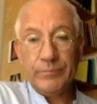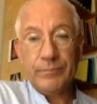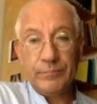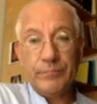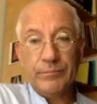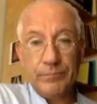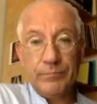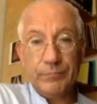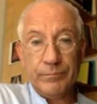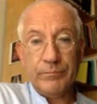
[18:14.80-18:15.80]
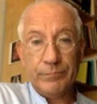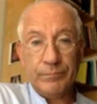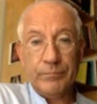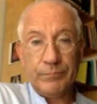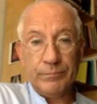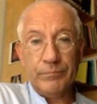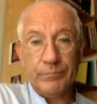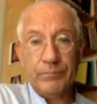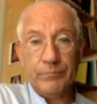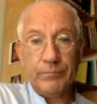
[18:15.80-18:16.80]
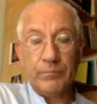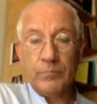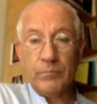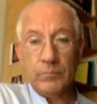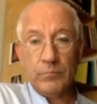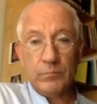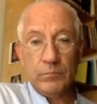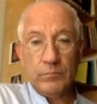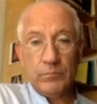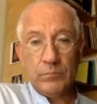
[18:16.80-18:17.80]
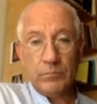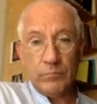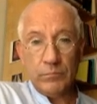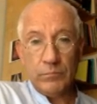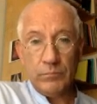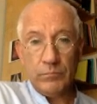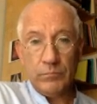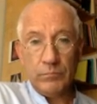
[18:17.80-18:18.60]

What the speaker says: No words are spoken by the person on screen.